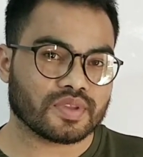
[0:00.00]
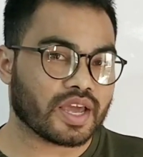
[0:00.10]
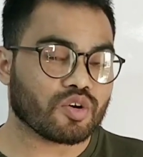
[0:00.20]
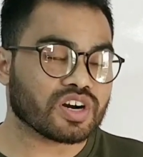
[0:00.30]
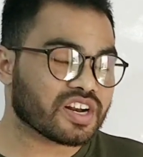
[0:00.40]

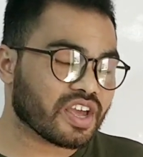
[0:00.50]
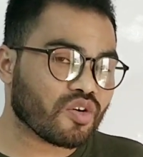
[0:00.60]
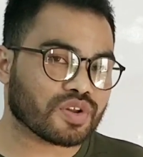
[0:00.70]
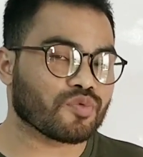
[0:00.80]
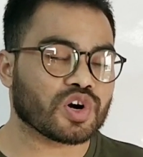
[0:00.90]
and on the day
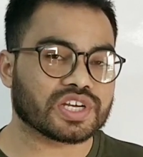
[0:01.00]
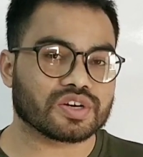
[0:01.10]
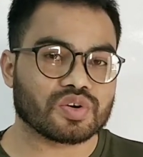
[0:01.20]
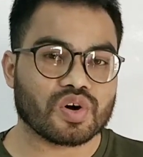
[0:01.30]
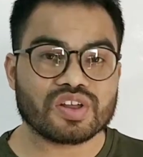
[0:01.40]
of the
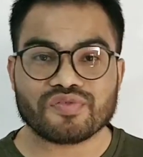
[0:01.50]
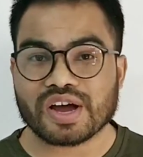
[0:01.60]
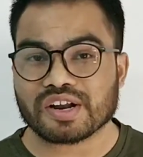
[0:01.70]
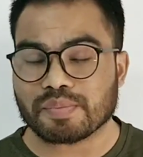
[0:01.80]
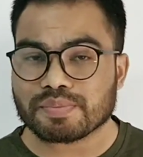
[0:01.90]
voting, only
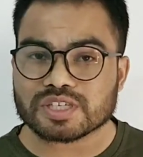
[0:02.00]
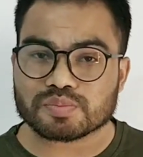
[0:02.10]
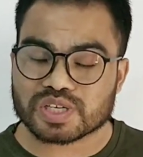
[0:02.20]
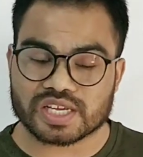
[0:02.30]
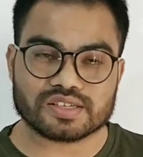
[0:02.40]
500 members
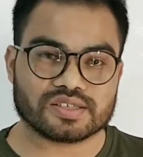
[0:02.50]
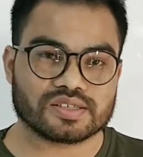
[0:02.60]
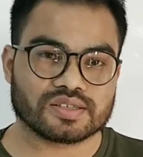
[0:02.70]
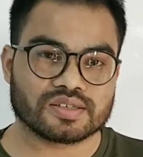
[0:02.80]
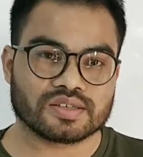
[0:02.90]
present.
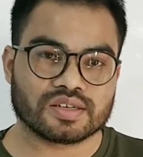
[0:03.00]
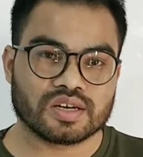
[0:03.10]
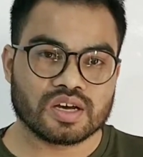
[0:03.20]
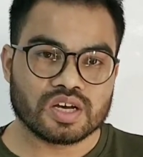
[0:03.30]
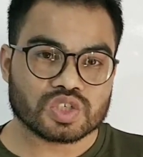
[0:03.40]

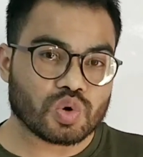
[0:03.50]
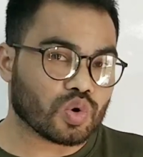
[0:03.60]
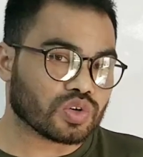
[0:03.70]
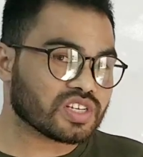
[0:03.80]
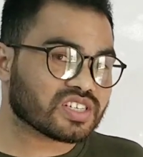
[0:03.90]

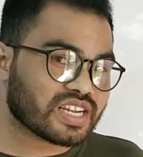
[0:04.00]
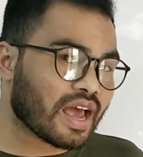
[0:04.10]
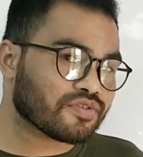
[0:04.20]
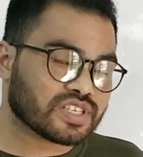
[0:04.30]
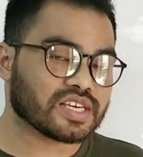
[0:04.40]
So this
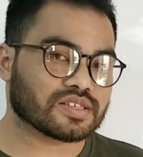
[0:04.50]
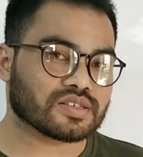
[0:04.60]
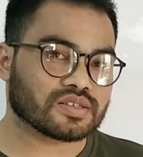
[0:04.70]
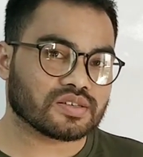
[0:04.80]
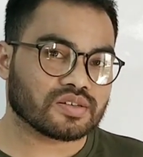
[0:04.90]
type
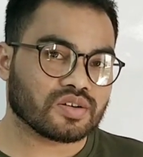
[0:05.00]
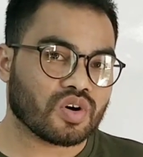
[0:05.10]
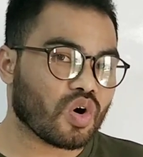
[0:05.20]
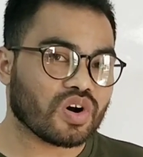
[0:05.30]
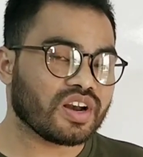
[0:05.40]
says
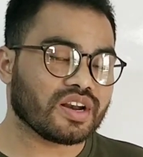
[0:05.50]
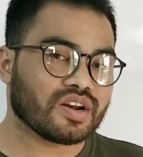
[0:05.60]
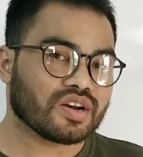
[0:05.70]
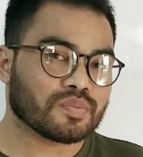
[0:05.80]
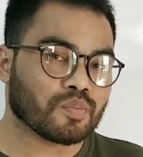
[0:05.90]
only
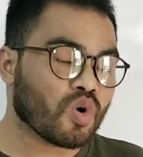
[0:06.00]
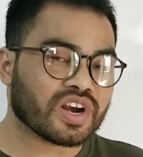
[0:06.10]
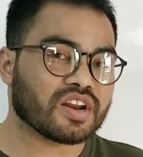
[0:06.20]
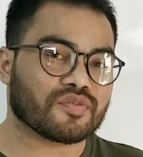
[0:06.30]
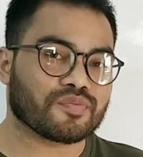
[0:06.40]
more
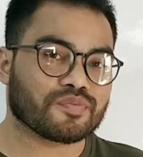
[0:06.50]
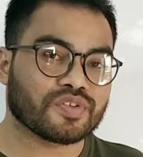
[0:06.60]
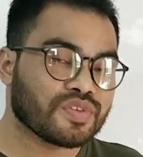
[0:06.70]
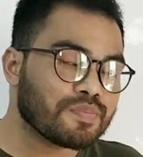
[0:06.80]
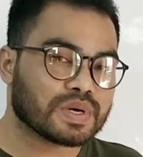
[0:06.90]
than
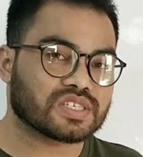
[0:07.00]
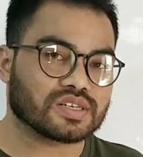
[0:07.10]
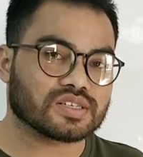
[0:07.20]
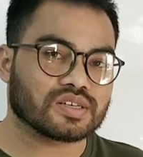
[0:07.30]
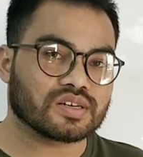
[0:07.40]

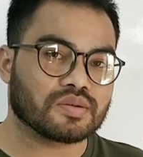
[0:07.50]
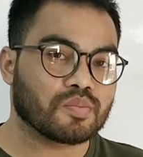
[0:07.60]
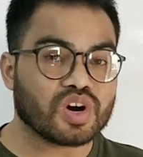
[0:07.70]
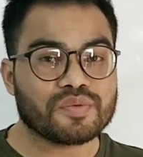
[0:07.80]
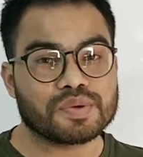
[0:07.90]

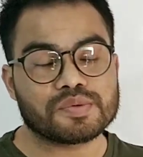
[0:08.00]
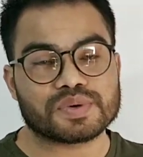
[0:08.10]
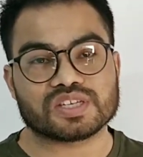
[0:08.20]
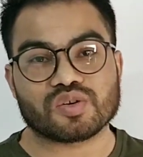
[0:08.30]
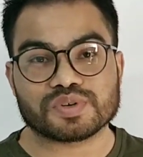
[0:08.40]

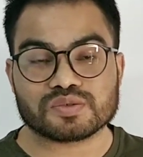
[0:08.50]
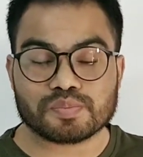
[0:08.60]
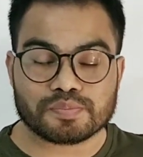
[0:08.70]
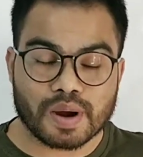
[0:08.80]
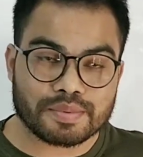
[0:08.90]
50% of this
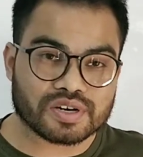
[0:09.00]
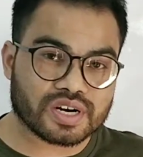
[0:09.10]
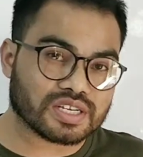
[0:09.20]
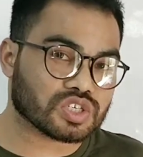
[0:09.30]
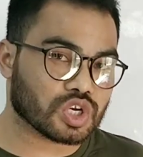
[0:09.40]

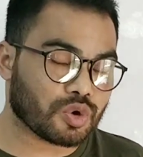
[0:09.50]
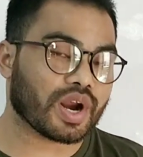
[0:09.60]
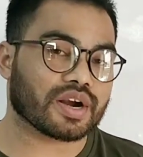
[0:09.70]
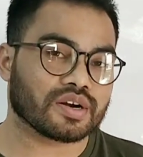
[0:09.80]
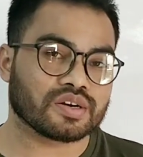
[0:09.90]
500 is
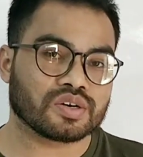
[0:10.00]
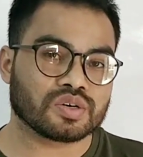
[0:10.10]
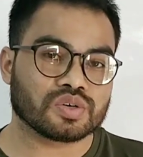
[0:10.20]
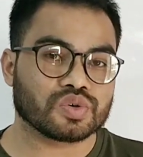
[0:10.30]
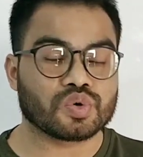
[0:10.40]
required
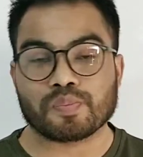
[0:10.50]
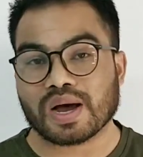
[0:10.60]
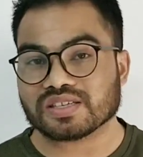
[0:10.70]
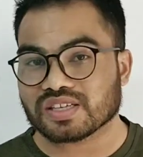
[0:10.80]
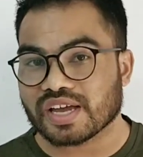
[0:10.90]
to
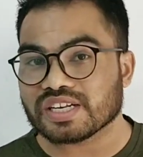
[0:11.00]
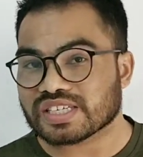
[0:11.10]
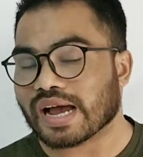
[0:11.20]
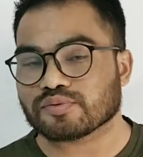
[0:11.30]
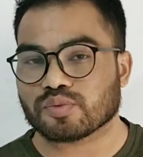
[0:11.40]
pass any
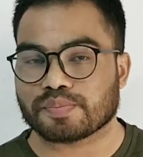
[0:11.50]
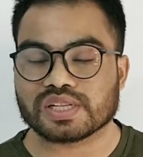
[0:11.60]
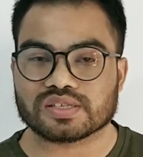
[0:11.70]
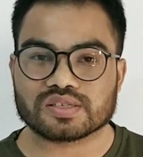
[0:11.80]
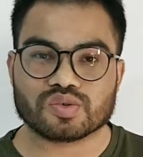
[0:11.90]
types of
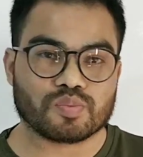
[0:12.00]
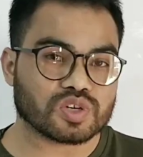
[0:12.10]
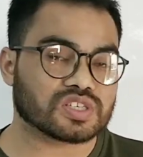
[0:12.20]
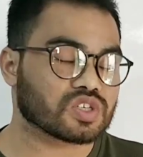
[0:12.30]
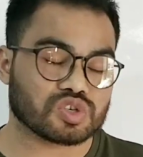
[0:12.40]
bills,
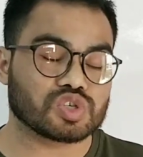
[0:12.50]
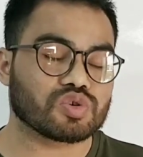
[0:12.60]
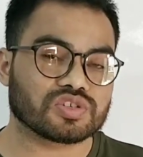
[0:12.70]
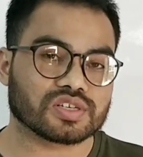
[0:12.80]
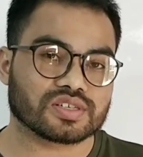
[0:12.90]
motions,
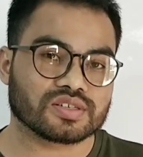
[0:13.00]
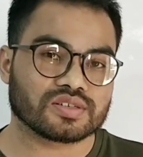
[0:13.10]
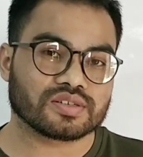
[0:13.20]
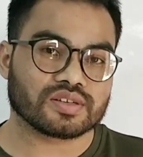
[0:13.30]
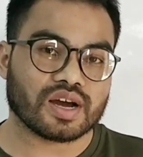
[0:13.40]
resolution
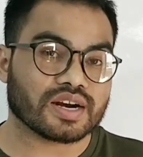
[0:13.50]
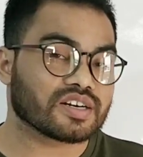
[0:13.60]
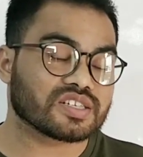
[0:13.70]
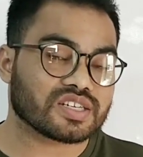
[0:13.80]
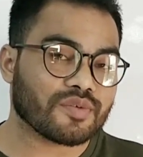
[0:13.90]
under
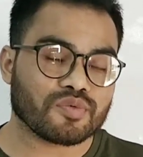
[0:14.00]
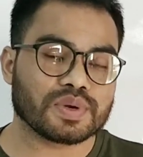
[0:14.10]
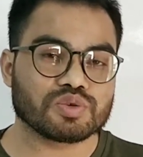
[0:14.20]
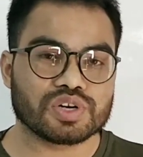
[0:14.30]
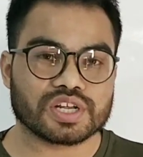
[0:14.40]
this type of
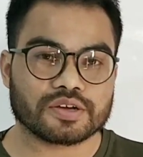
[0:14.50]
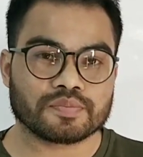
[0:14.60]
majority.